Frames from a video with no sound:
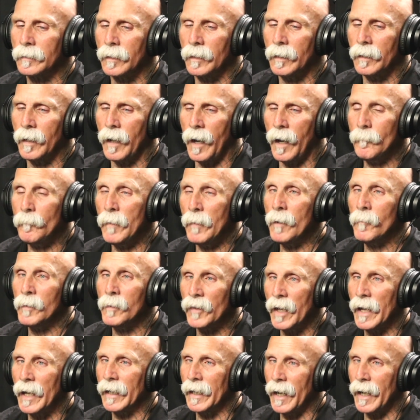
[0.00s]
I've been
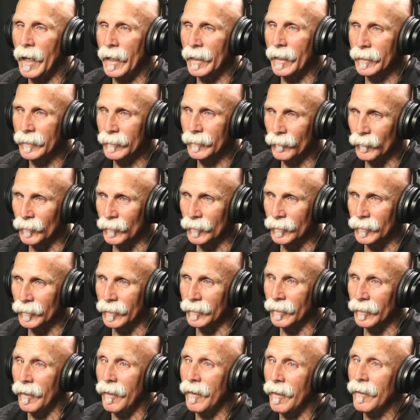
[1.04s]
with that guy for
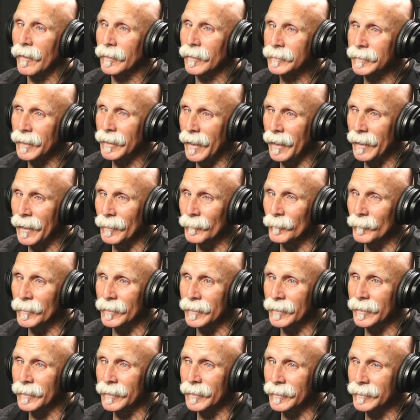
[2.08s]
a long time,
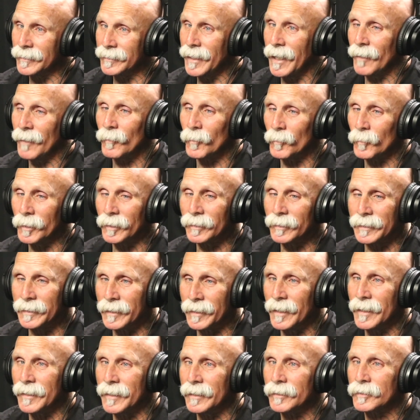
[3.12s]
and he's never really
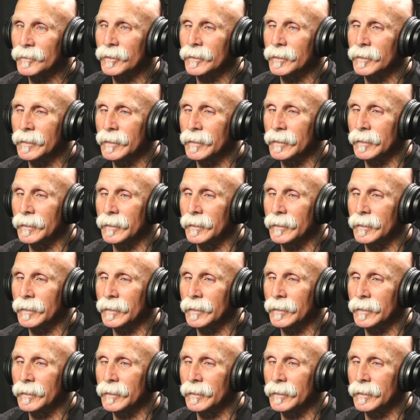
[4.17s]
done this good.